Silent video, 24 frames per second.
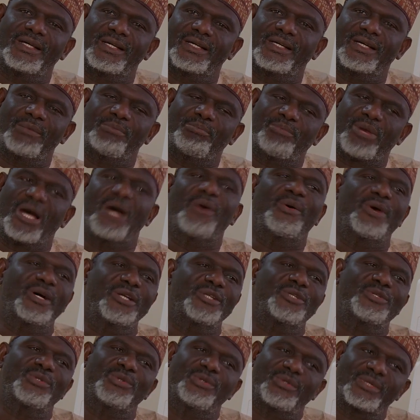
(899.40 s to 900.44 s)

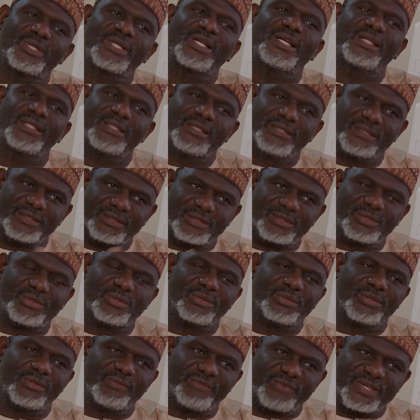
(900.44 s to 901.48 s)
empowered to look at,
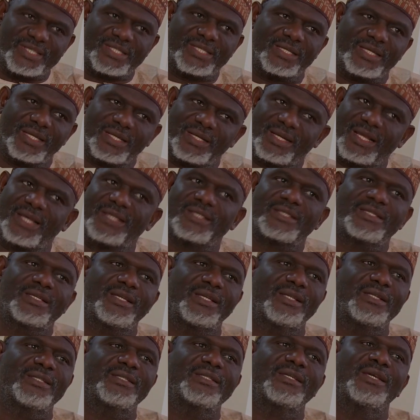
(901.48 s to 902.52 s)
to investigate accident?